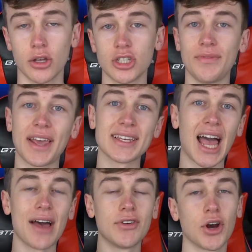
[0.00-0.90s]
So if you guys
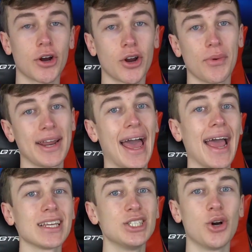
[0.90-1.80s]
haven't heard already,
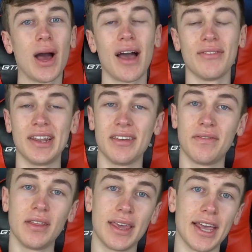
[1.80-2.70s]
I actually don't have any
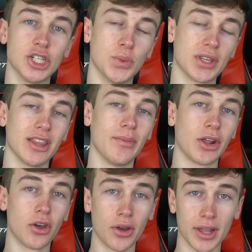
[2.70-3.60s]
affiliation with
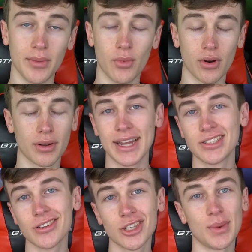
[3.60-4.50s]
UnlimitedCop anymore. It
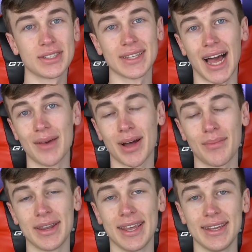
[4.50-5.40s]
just took too much time out
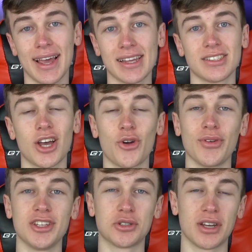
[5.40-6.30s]
of my day, guys, and got
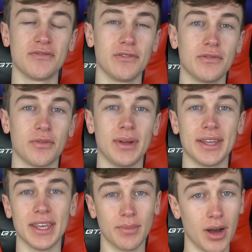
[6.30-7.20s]
really stressful for me
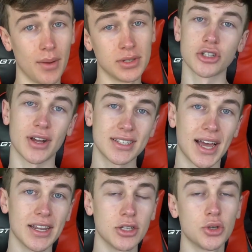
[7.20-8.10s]
to keep up. So I
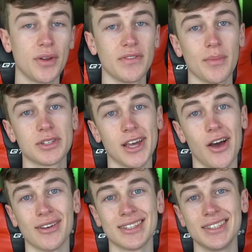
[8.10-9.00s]
decided to join
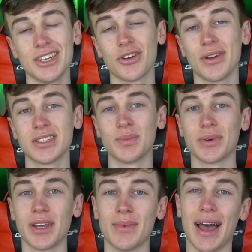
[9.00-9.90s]
SabreIO as a sneaker and
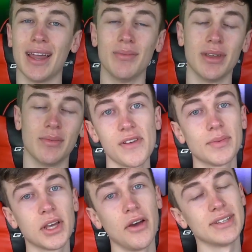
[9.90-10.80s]
Supreme admin.
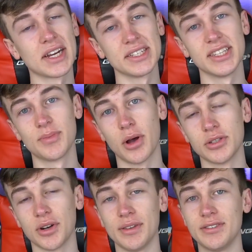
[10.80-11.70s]
SabreIO is actually the
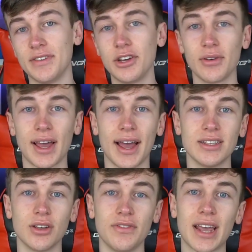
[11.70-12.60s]
sponsor of this video,
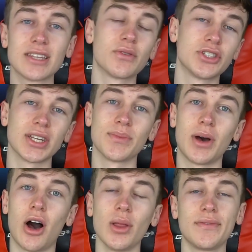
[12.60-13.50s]
guys. So if you guys want to check them
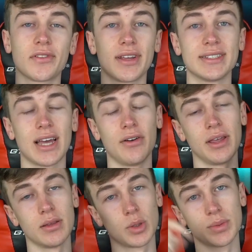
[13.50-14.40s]
out, I'll leave the links down
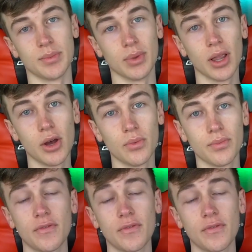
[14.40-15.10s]
in the description below.